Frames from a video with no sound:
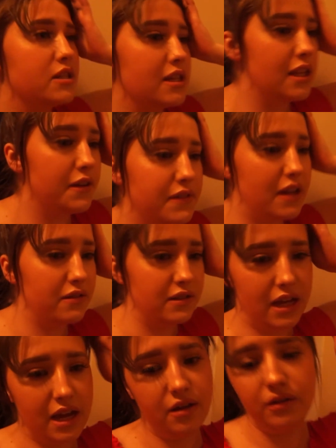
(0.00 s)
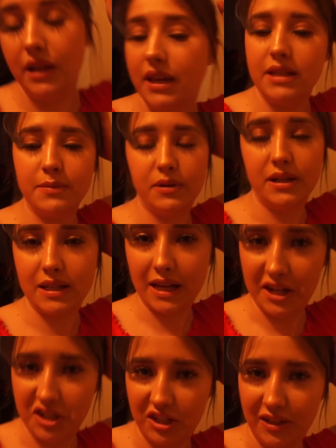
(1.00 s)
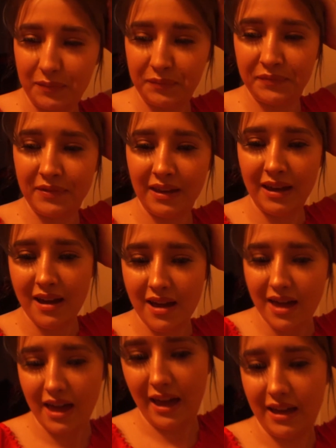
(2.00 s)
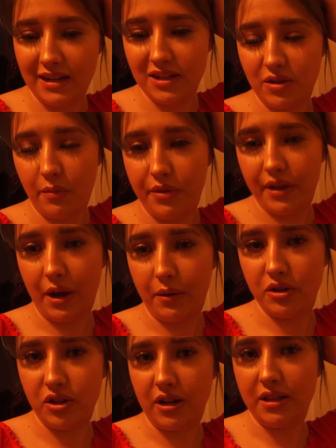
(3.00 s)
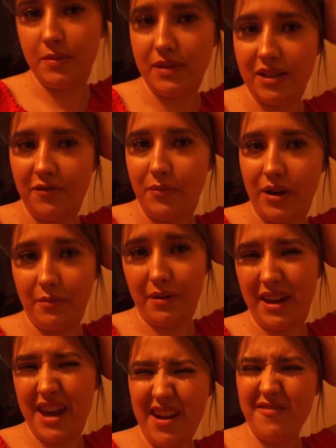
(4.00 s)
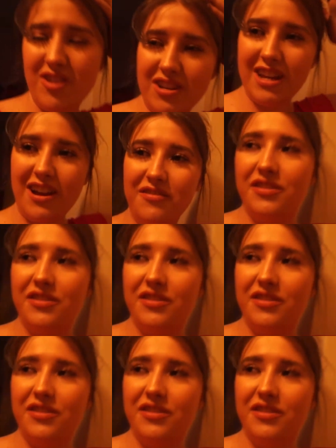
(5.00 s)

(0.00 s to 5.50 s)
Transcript: as I love downtown, it is pretty sketchy and I don't think I would trust myself bringing my camera down